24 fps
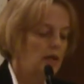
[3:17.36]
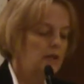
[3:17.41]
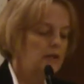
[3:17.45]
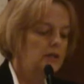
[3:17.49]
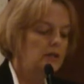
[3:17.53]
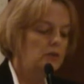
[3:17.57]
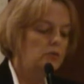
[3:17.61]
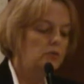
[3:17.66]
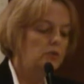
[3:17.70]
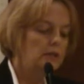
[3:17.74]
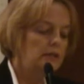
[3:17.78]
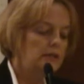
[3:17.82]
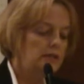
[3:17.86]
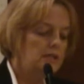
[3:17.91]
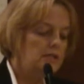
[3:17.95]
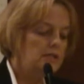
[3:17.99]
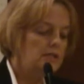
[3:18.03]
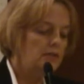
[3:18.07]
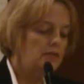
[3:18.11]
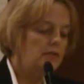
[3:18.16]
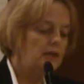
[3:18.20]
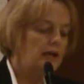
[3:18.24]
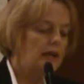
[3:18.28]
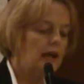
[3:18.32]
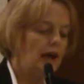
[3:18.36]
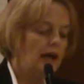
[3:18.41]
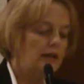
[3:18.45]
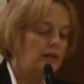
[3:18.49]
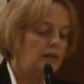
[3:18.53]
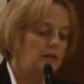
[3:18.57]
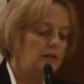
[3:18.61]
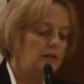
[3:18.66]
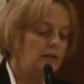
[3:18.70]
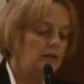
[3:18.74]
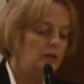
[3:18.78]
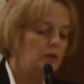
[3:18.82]
The release of the
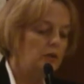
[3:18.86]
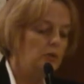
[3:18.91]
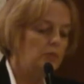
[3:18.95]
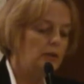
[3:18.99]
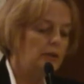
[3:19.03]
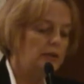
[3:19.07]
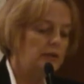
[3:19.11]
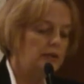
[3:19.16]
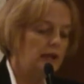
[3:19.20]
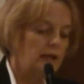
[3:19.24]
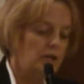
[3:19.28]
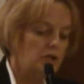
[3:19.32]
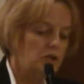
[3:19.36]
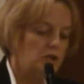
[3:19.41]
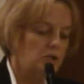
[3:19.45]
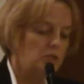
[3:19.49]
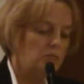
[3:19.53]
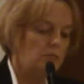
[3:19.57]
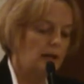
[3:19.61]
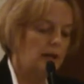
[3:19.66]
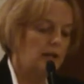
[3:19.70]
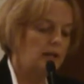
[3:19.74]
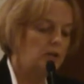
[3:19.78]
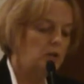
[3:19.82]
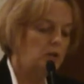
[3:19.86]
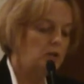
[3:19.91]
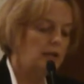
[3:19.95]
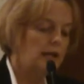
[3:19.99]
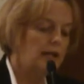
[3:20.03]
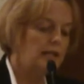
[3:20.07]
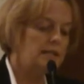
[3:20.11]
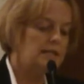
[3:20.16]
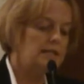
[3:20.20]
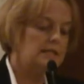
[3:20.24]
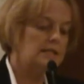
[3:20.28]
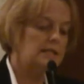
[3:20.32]
Katyn documentation by the
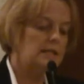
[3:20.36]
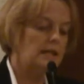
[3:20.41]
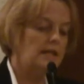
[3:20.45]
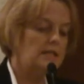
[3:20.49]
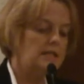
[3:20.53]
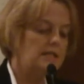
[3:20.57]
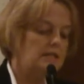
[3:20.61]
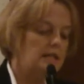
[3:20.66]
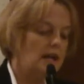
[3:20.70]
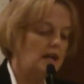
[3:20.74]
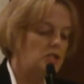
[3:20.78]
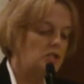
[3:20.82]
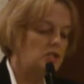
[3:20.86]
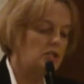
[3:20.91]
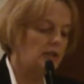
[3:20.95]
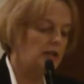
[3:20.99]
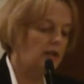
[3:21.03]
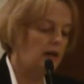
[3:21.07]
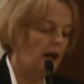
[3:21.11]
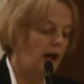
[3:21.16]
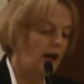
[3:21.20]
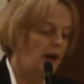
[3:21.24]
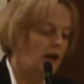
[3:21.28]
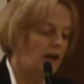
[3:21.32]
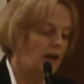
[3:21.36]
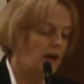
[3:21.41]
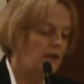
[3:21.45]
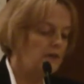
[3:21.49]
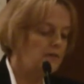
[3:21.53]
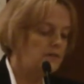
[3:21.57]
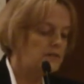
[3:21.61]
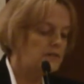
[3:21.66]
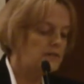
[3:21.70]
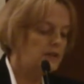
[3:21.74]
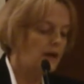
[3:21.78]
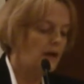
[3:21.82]
United States National
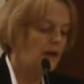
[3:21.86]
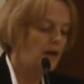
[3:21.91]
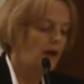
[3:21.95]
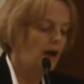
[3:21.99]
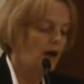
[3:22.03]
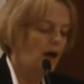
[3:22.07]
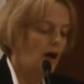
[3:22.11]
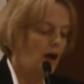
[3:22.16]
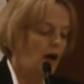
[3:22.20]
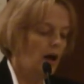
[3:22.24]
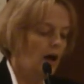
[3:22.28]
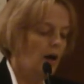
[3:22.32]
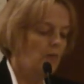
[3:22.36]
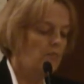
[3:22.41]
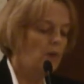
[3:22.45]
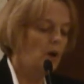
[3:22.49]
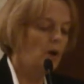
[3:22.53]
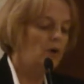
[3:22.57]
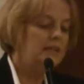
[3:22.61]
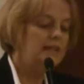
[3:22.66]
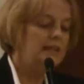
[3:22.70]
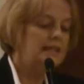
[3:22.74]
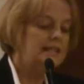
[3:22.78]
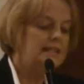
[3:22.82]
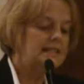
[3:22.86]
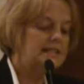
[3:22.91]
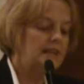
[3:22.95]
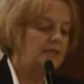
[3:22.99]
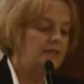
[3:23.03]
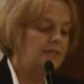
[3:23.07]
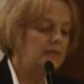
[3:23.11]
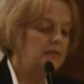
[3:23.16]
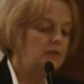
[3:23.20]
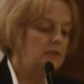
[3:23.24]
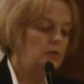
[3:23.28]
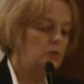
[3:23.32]
Archives more than
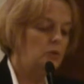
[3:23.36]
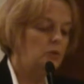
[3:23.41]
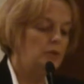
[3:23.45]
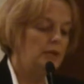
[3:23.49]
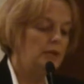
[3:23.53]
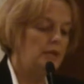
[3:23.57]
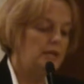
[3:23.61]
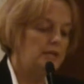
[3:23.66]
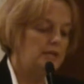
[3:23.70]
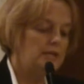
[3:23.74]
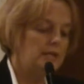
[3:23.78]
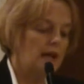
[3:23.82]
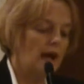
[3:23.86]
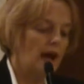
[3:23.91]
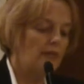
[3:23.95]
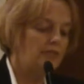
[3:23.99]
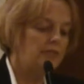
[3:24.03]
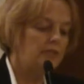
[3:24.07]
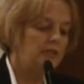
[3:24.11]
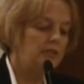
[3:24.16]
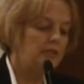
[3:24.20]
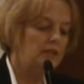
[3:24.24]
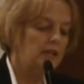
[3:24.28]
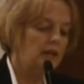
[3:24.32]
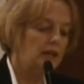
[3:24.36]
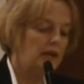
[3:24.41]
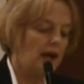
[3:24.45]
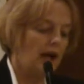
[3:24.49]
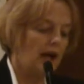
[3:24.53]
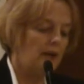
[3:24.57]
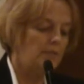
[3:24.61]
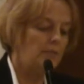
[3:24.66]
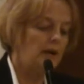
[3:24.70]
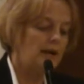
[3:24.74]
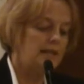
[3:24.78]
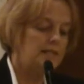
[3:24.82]
72 years after the
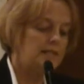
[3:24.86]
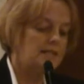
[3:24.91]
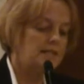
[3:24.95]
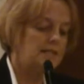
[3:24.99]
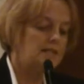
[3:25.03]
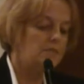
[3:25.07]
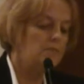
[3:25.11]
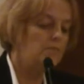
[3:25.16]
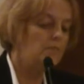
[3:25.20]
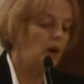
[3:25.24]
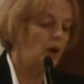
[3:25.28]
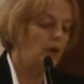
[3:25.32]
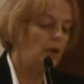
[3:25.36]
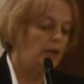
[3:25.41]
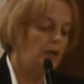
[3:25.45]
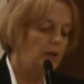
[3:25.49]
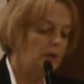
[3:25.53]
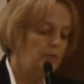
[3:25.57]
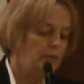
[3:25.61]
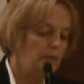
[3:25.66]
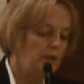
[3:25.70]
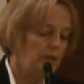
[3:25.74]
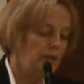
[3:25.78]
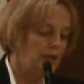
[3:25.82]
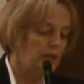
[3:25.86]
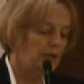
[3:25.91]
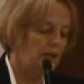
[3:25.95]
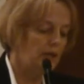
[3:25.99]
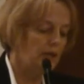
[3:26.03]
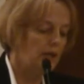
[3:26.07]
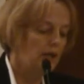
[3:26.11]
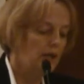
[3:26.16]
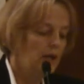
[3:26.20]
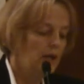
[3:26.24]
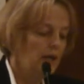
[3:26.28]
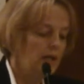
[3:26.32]
crime has a symbolic meaning.
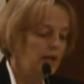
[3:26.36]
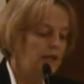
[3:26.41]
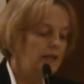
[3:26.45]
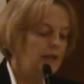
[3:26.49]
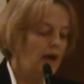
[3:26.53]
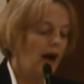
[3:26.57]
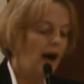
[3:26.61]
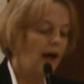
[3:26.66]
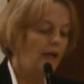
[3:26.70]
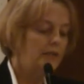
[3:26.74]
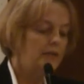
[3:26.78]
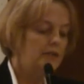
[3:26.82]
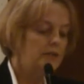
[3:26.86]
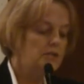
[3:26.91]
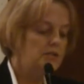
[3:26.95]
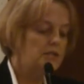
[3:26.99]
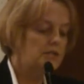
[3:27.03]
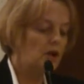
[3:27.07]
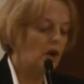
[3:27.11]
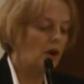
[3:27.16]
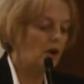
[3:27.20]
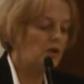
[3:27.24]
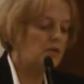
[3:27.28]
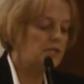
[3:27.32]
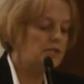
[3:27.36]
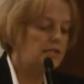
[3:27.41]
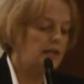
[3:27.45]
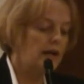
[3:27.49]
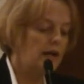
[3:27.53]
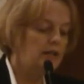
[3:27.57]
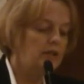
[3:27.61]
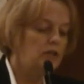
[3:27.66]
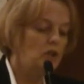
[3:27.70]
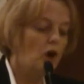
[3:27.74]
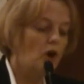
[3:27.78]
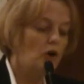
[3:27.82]
It underscores
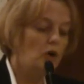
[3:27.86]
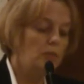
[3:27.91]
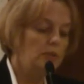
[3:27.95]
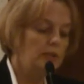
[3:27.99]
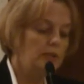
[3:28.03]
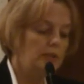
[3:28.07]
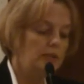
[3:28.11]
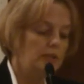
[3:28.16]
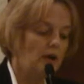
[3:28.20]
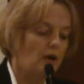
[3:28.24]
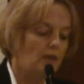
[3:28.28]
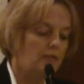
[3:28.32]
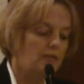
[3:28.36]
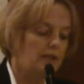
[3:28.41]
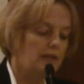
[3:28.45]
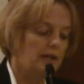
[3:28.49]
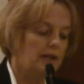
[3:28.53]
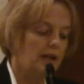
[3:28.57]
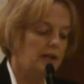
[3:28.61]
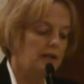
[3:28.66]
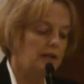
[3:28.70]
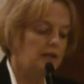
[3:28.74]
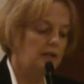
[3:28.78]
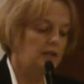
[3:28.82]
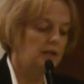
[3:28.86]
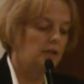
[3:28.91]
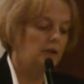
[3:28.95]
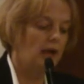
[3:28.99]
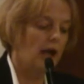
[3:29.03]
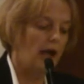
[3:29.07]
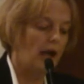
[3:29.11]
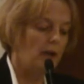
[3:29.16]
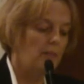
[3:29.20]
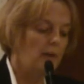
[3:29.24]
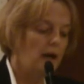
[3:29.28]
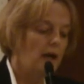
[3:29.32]
the enormity of the Katyn
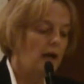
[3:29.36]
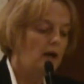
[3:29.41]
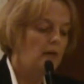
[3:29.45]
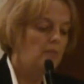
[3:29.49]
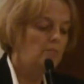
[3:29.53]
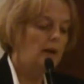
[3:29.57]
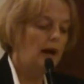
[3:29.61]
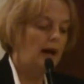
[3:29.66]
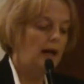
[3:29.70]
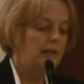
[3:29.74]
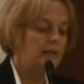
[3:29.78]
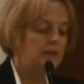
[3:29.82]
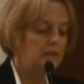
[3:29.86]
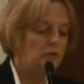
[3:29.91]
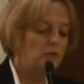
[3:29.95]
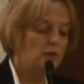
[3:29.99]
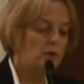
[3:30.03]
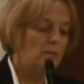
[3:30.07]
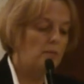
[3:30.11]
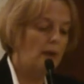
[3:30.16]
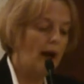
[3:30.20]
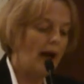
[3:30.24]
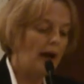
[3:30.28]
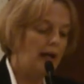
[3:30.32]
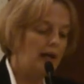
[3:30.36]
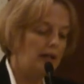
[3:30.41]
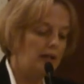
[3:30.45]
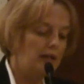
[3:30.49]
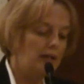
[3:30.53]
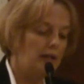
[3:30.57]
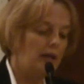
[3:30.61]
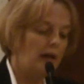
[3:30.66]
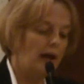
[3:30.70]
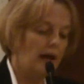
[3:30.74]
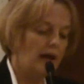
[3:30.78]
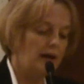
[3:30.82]
crime, but
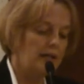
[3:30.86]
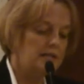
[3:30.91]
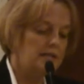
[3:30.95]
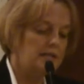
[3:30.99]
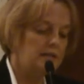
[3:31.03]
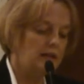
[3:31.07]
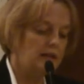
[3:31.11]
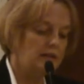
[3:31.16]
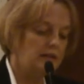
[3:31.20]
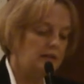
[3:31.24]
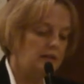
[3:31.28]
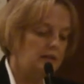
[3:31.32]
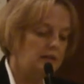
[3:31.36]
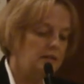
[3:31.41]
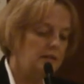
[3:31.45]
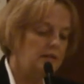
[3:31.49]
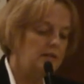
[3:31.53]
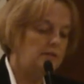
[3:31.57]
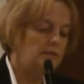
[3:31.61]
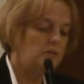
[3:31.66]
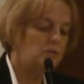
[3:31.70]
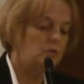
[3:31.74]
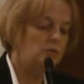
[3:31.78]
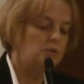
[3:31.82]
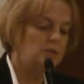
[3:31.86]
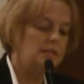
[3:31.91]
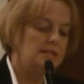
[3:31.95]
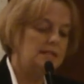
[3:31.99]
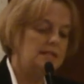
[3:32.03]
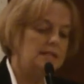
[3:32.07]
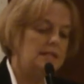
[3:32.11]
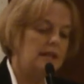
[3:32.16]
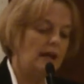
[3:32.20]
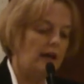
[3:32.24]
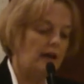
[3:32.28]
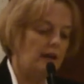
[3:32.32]
reminding us that to
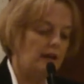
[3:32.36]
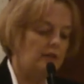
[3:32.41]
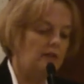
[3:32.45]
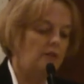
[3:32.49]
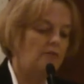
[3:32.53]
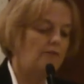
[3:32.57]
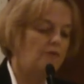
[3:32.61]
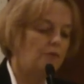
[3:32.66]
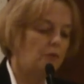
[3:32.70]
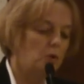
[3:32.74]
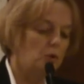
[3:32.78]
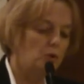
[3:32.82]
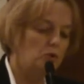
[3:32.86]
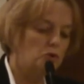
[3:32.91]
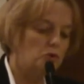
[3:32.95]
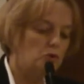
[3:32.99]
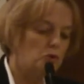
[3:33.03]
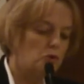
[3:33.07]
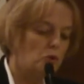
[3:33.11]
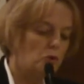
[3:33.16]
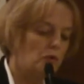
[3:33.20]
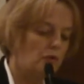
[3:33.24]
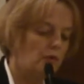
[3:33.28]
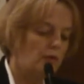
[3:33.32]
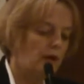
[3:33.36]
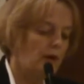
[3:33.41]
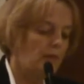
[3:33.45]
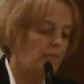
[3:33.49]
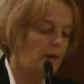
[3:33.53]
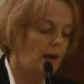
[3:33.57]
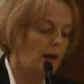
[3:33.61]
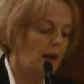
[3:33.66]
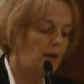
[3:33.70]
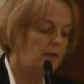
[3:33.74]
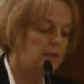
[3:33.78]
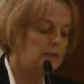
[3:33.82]
this day the full truth
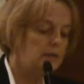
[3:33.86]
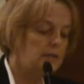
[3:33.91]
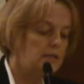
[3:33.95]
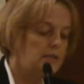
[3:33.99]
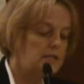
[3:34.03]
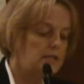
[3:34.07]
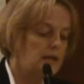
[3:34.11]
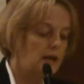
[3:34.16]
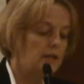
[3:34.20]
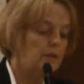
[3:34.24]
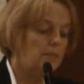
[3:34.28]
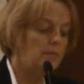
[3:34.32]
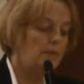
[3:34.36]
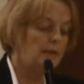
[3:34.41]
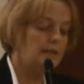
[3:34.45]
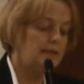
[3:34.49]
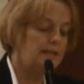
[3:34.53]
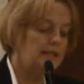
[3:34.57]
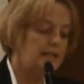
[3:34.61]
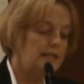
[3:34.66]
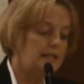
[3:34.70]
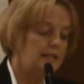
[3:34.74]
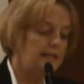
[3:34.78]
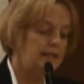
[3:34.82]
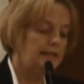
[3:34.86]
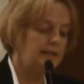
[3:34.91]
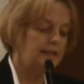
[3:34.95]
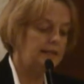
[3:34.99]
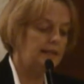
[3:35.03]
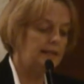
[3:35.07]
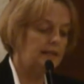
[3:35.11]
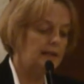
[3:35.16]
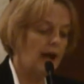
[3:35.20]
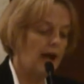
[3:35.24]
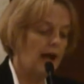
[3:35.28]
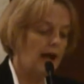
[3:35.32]
about this
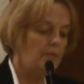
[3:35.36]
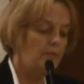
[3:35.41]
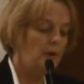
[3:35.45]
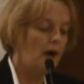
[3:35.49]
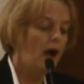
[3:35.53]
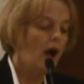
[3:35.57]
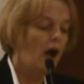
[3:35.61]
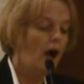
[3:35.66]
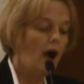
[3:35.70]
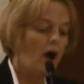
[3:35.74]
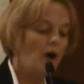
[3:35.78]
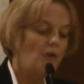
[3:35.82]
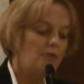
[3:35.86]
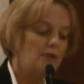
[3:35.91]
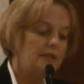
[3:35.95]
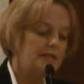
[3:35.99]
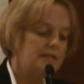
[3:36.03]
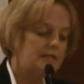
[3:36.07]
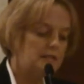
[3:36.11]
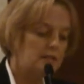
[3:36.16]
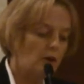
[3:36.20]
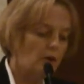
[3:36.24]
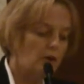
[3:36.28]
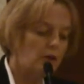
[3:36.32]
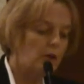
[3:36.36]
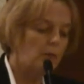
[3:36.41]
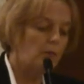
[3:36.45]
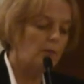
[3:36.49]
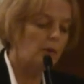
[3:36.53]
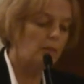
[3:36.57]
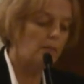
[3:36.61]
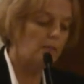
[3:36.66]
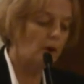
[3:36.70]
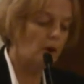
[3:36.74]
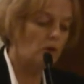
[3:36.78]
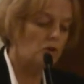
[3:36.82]
unprecedented crime of historic
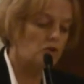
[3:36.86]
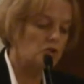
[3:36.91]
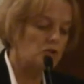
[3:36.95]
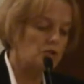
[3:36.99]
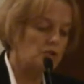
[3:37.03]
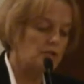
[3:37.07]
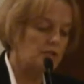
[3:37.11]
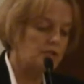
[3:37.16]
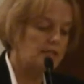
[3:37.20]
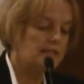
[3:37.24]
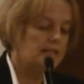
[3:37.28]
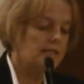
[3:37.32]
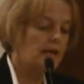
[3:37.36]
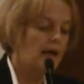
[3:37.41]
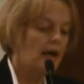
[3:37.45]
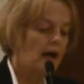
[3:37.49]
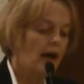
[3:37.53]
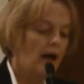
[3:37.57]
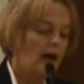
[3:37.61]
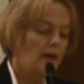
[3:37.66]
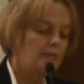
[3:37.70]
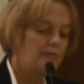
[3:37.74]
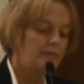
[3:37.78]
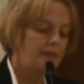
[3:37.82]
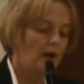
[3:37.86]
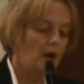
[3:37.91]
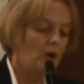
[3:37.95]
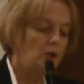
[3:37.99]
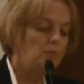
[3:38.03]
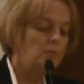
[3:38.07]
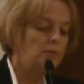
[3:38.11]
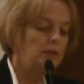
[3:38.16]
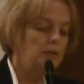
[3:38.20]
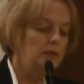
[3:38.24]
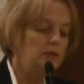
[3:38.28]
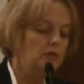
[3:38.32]
proportions have
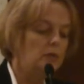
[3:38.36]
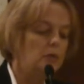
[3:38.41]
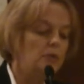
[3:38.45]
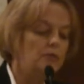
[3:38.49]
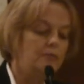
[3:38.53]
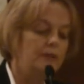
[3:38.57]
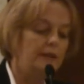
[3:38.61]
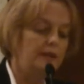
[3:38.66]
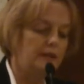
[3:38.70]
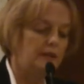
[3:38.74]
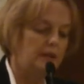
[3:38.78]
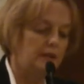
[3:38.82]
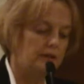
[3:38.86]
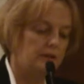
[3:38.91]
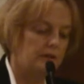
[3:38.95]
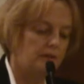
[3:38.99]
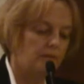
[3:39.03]
not been revealed.